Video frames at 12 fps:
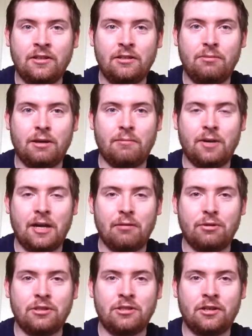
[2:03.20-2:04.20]
to become
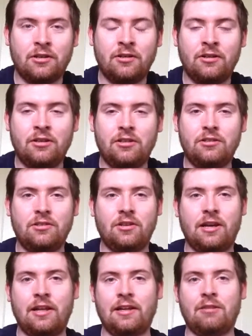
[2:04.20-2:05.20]
Hollywood star. So I
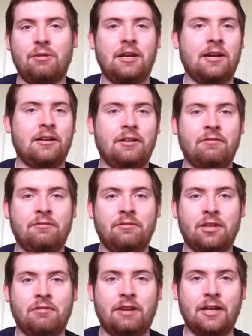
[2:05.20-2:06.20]
like the way how they,
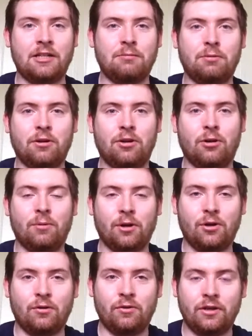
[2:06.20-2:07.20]
the Rock just put Goldberg
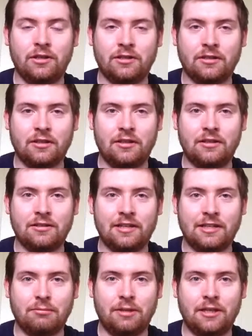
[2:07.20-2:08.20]
over in his in his
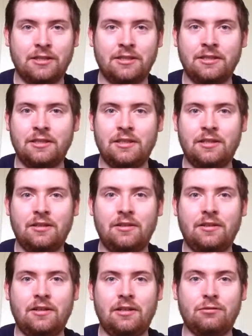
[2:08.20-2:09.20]
last match.
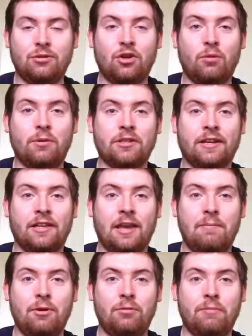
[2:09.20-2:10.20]
This was Goldberg's like
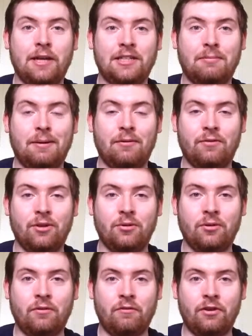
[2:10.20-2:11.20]
debut match pay per view
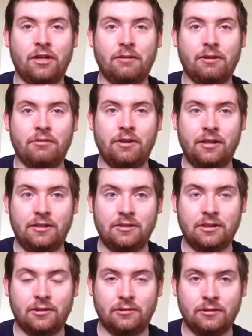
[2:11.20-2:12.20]
for WWE.
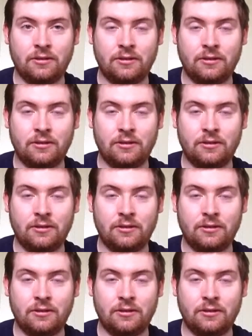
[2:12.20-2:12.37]
So